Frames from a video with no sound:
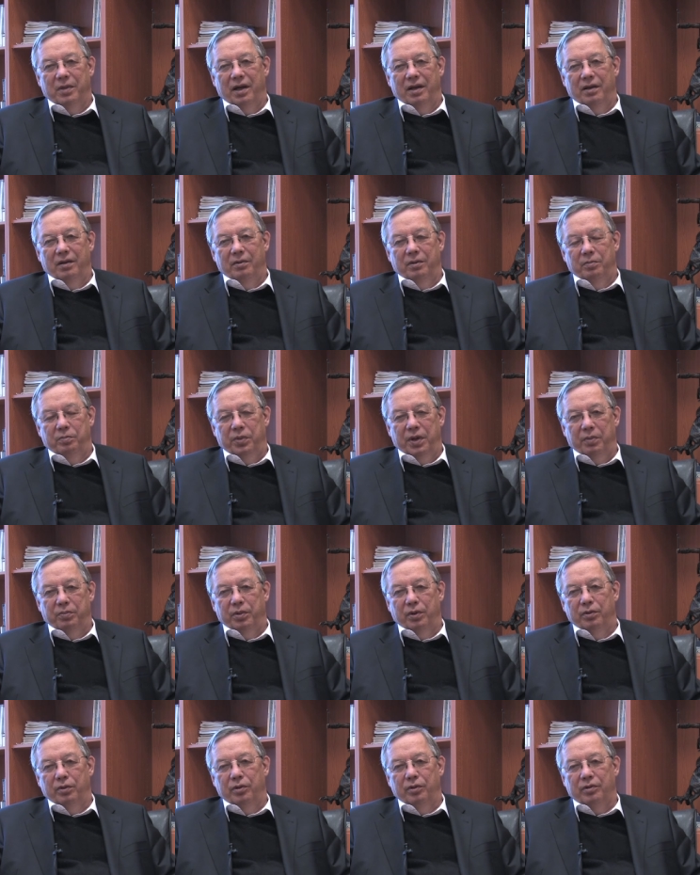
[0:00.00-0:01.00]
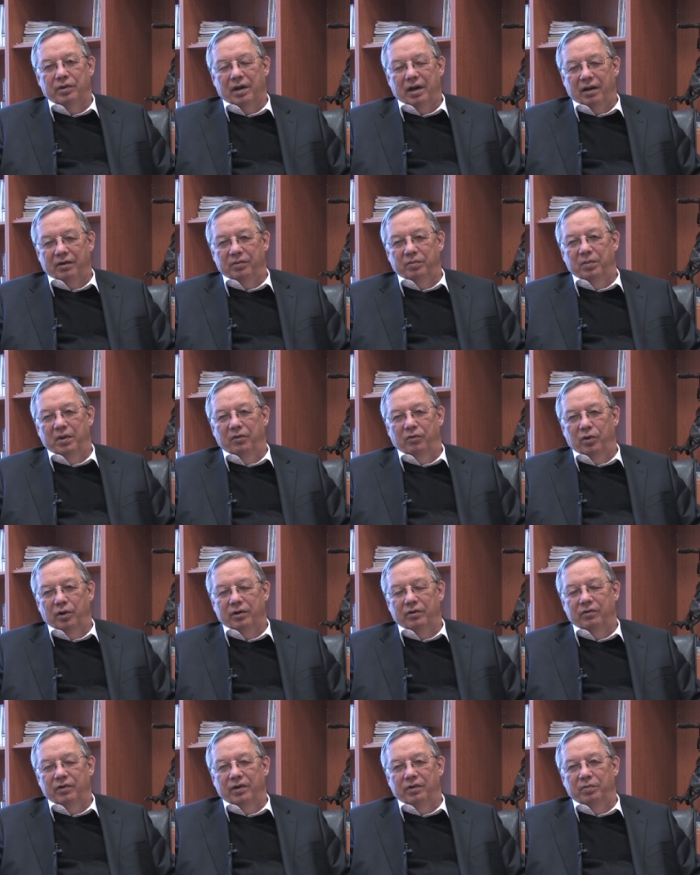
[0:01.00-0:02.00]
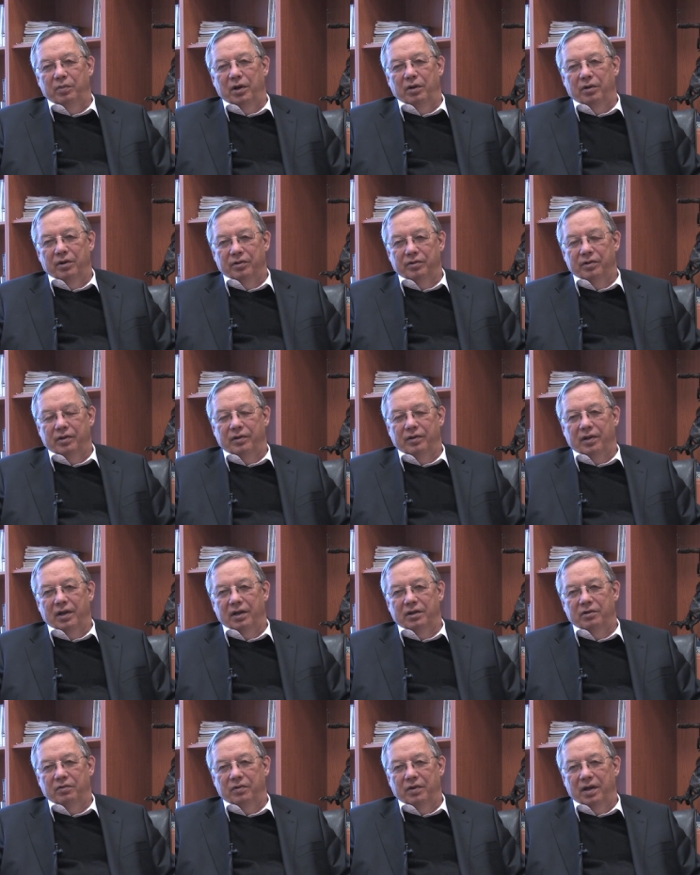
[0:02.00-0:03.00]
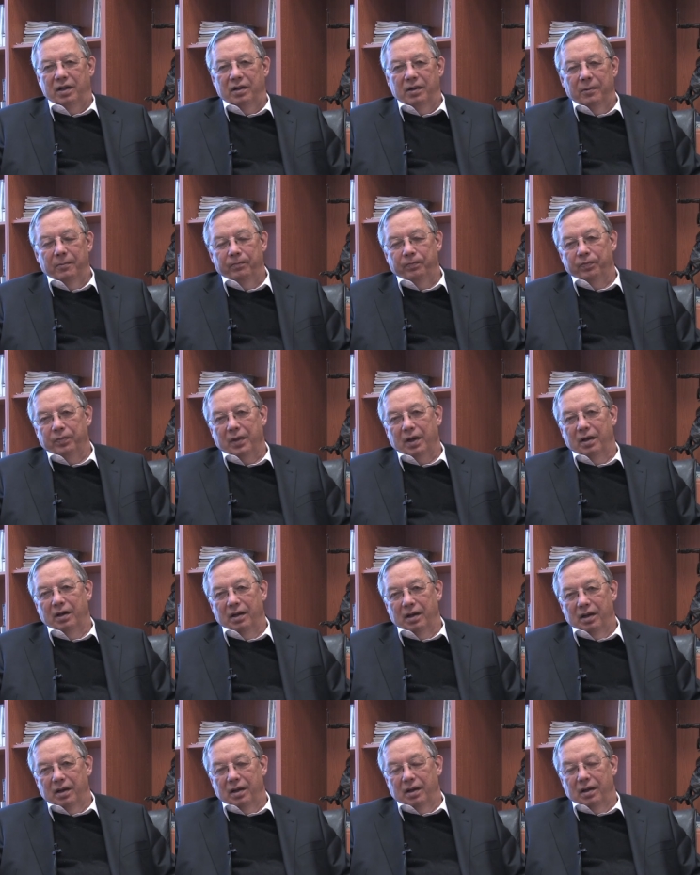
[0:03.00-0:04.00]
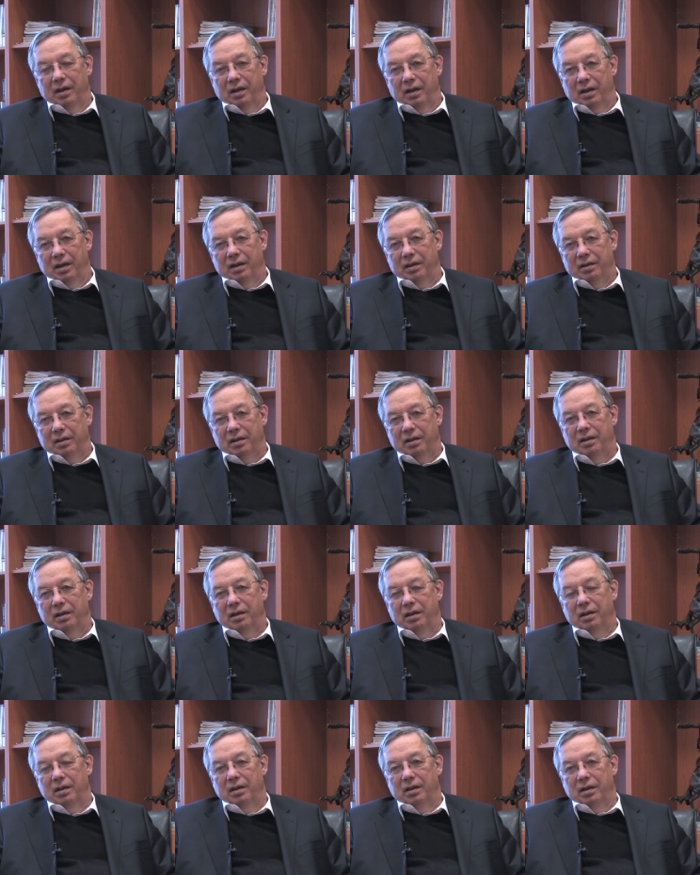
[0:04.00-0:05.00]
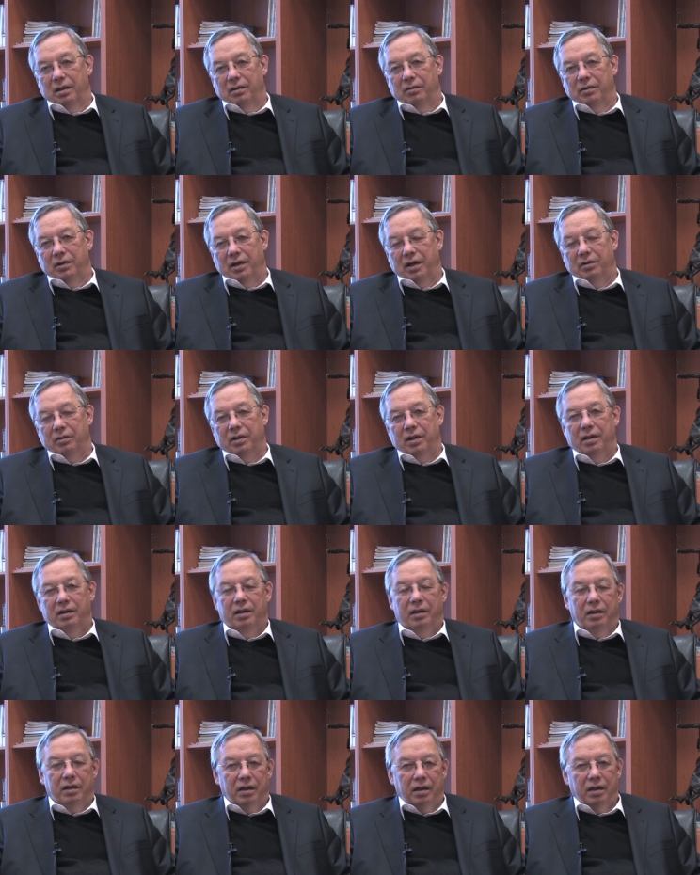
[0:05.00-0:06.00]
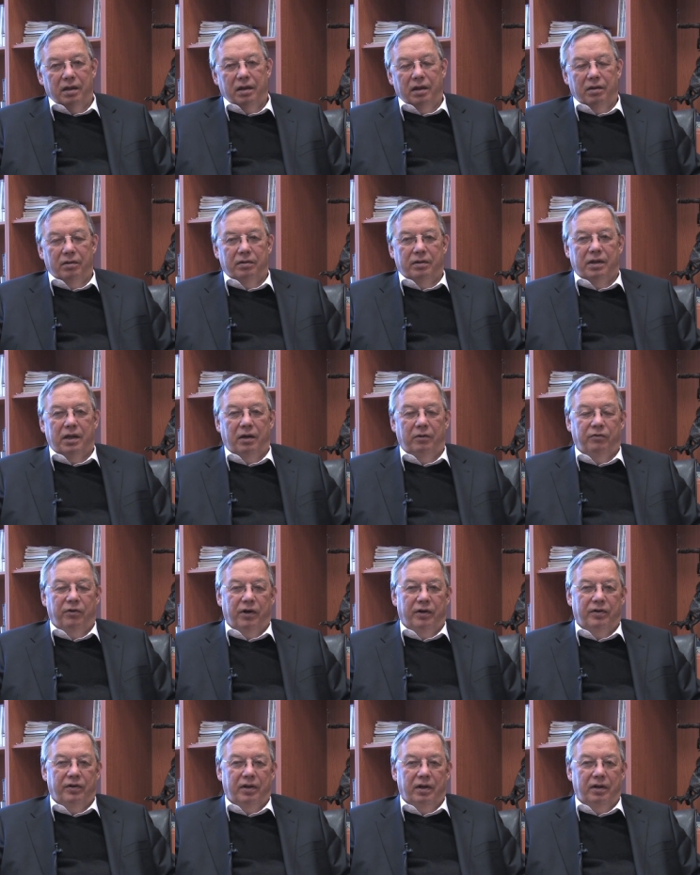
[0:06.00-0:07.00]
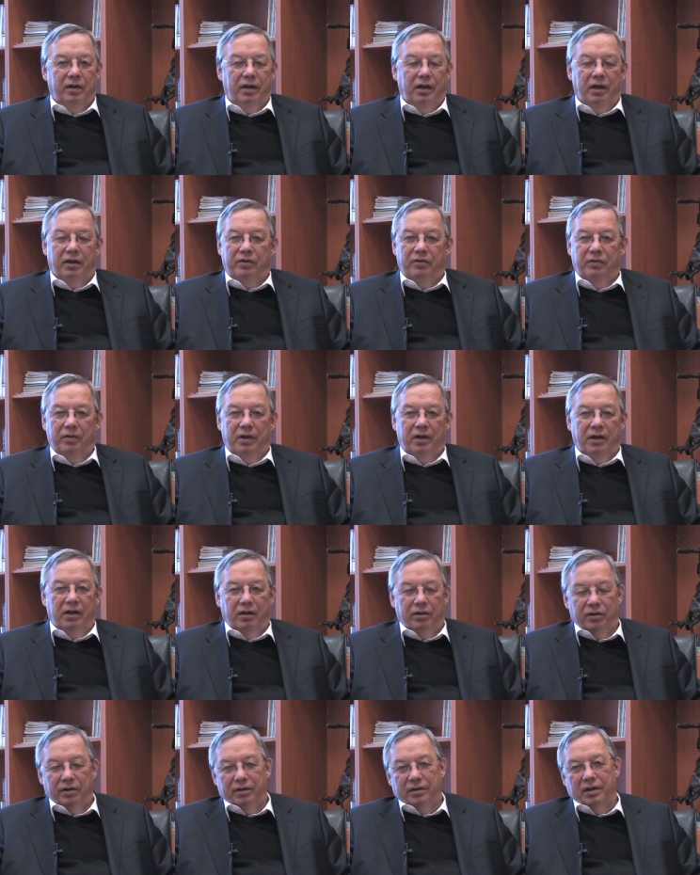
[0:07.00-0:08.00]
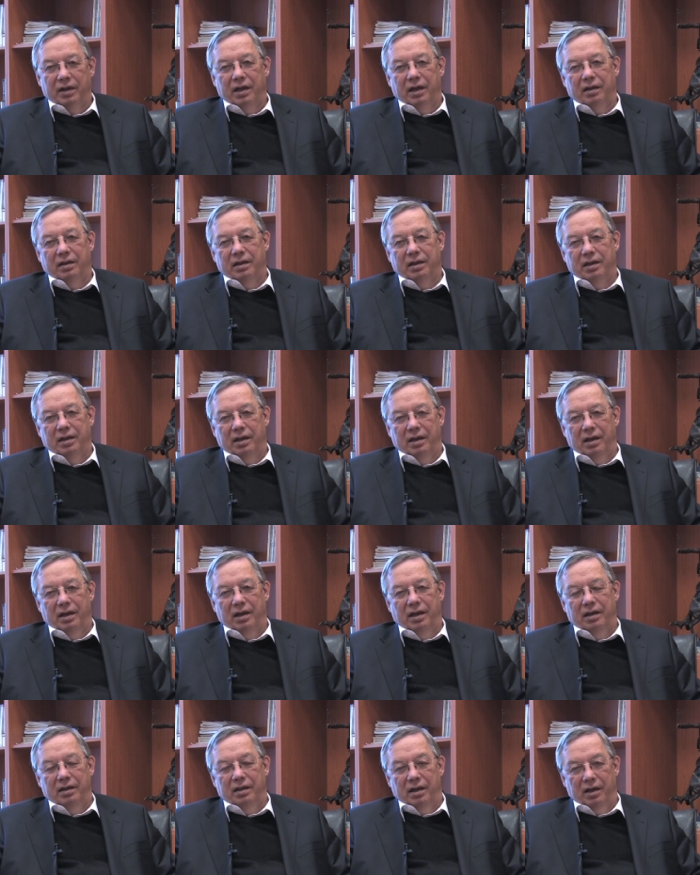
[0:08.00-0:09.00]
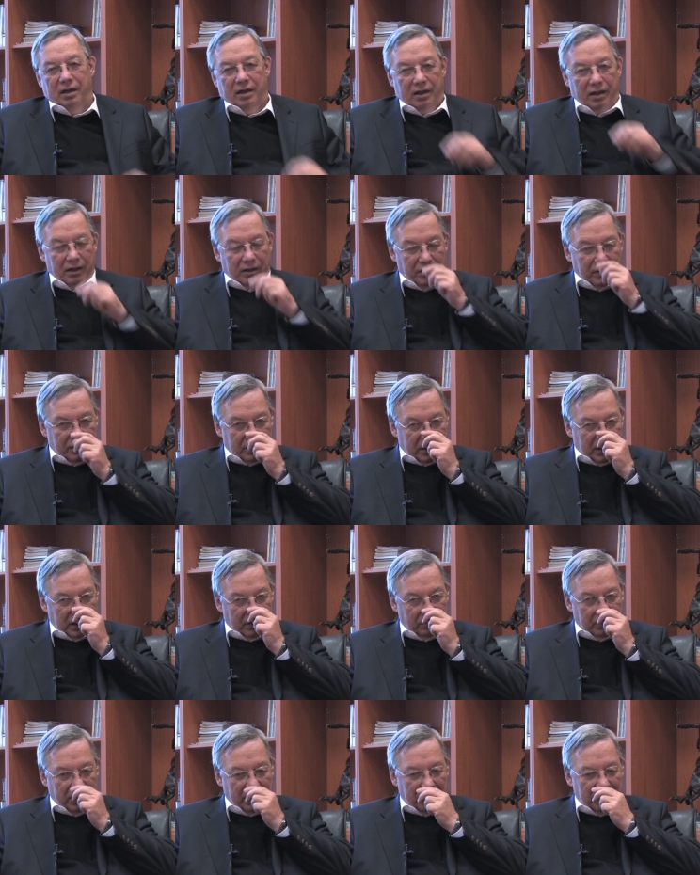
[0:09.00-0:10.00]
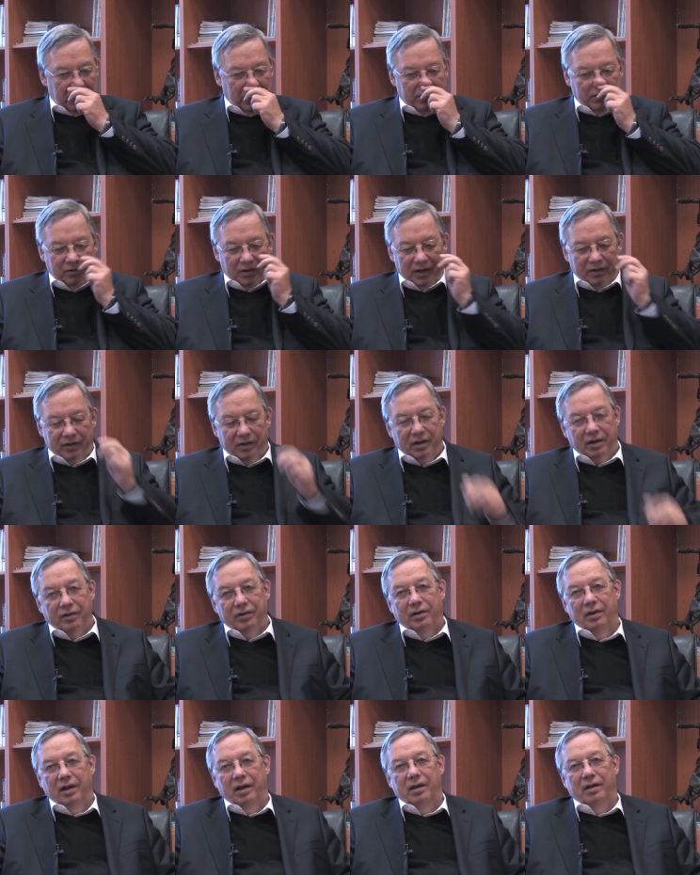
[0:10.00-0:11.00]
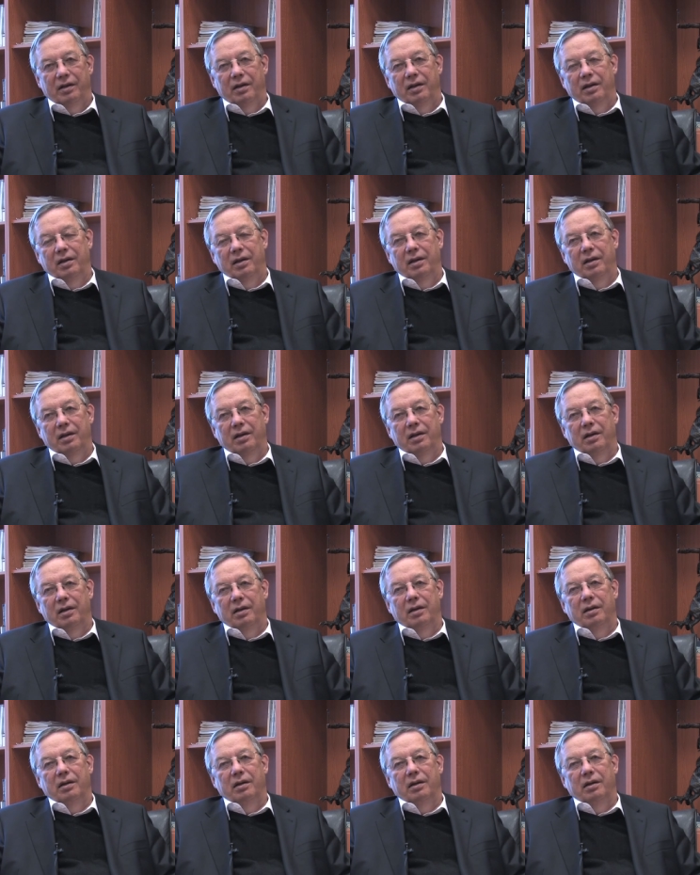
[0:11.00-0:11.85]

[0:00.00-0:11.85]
my people who trust me, work with me also such way. And without any real, first 10 years, we did not get, did not have any investors, any